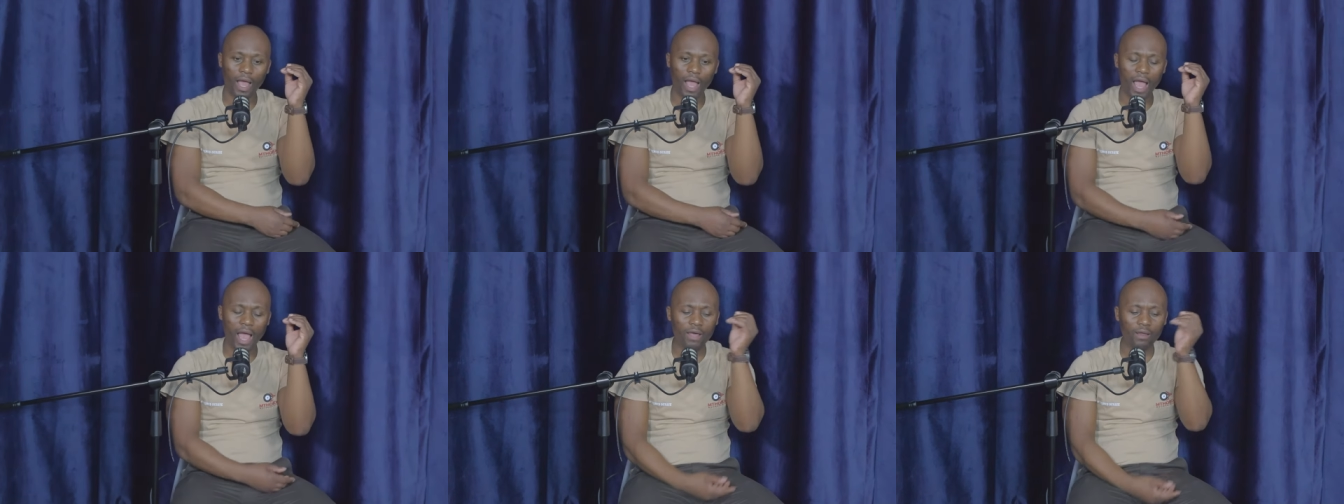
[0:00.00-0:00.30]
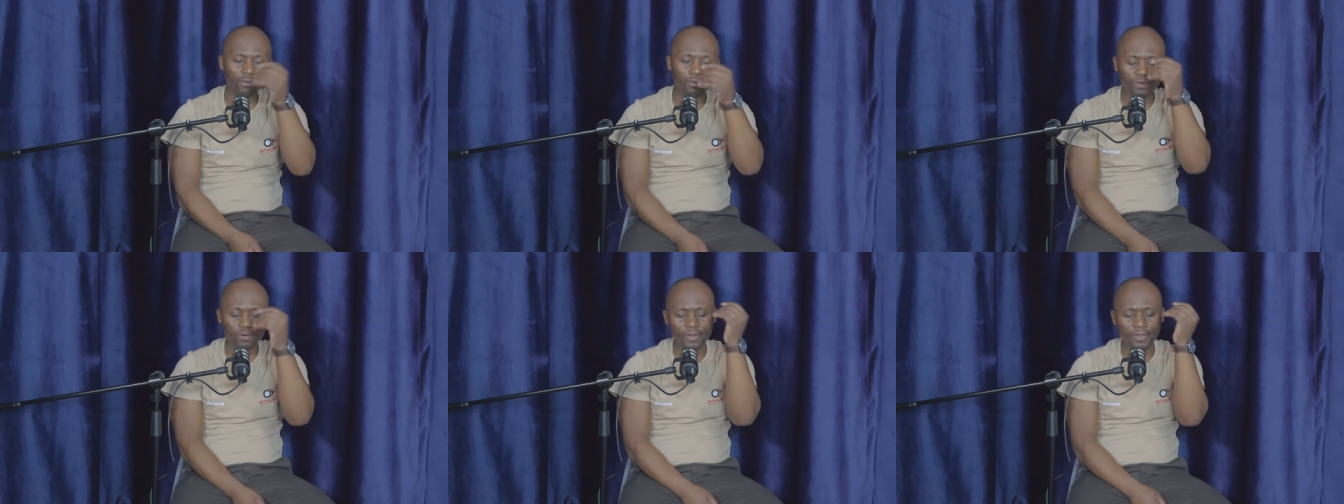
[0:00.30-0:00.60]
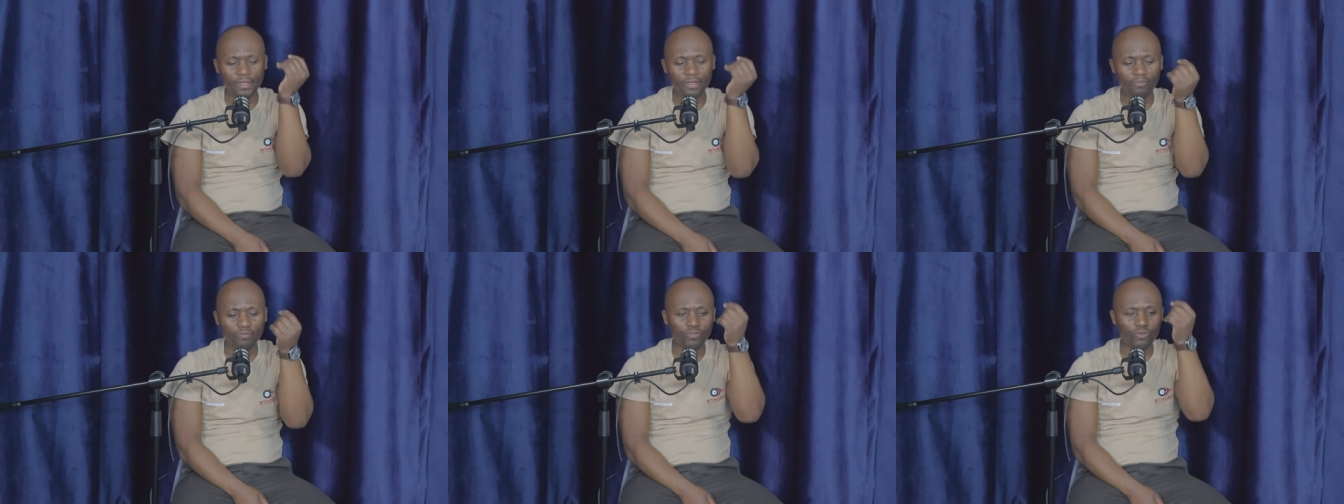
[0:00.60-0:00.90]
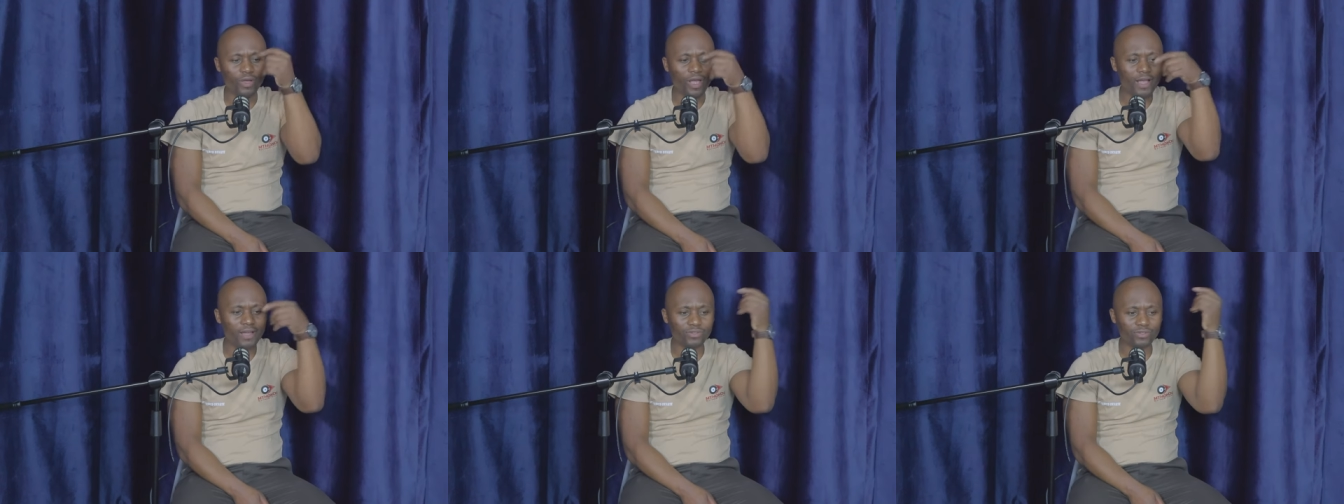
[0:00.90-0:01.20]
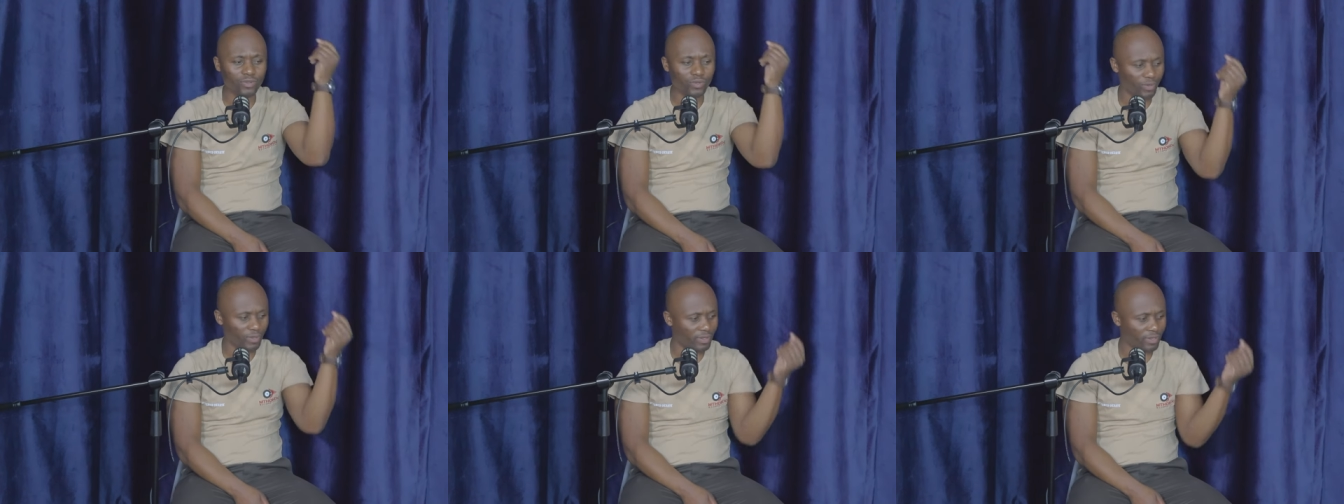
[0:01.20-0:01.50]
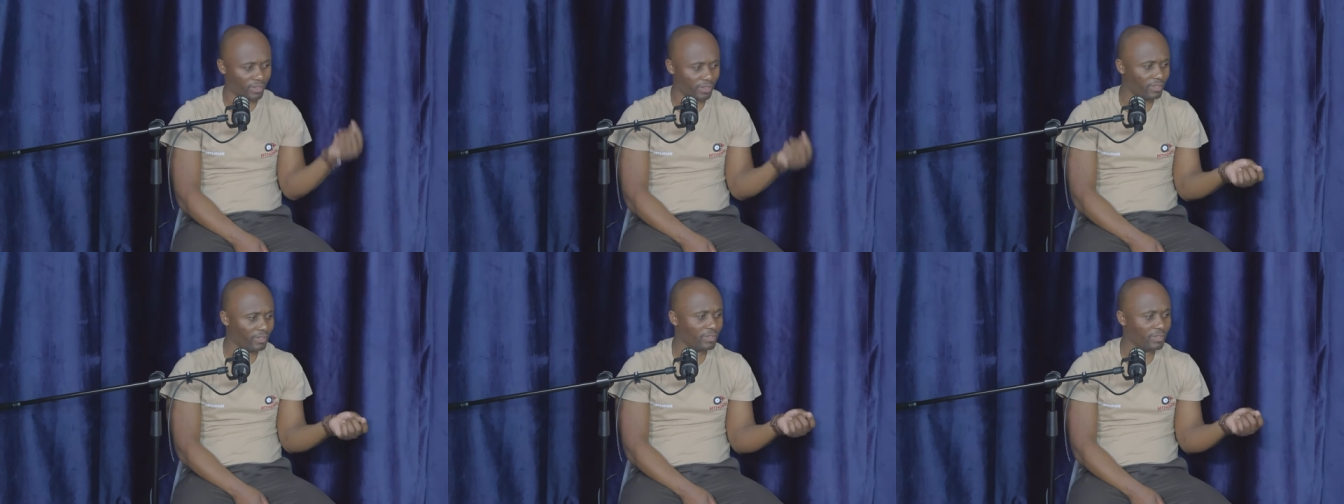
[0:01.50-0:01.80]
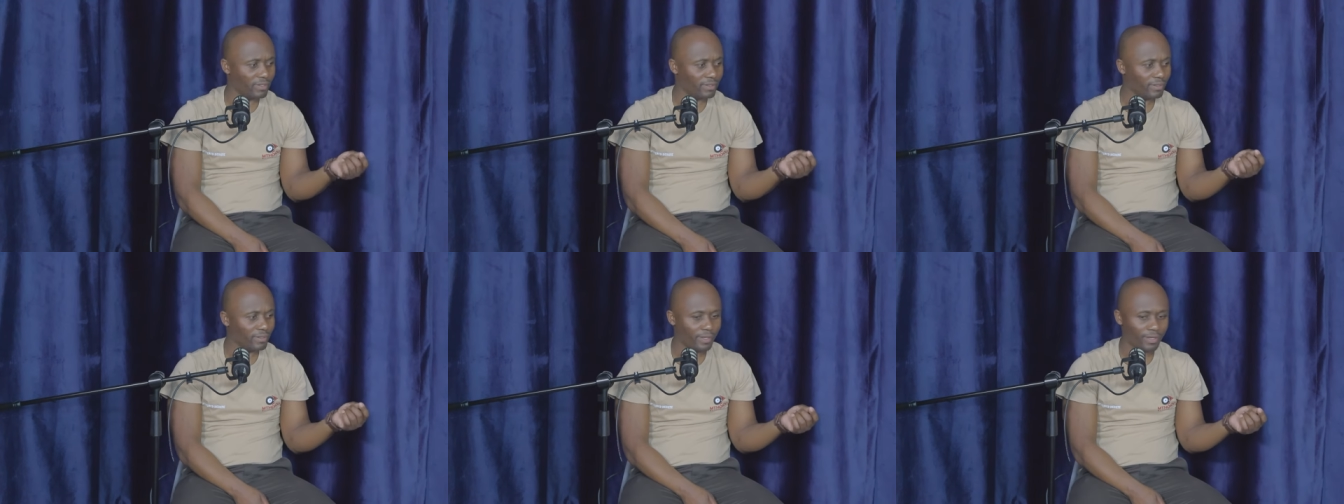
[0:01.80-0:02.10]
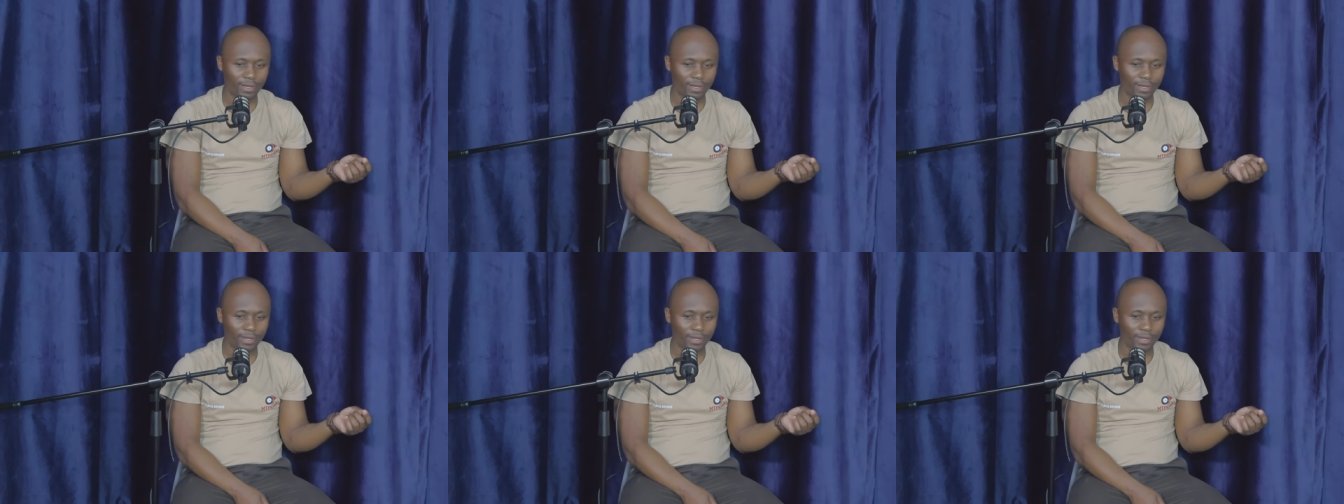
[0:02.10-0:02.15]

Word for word: I don't know if you guys know this.